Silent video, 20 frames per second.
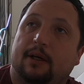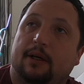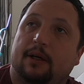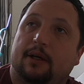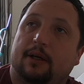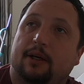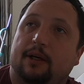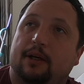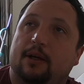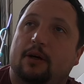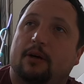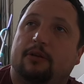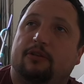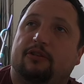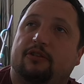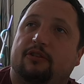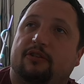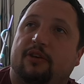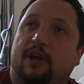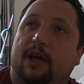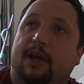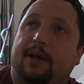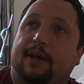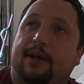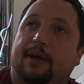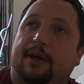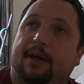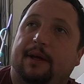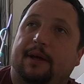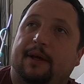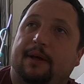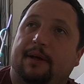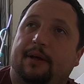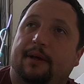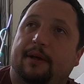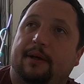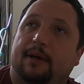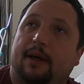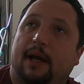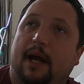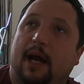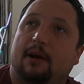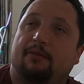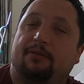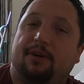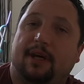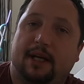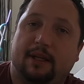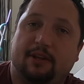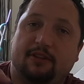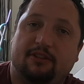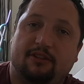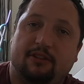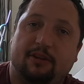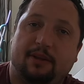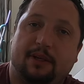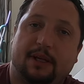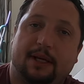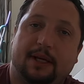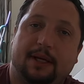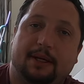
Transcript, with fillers: you're not just going to have it instantly.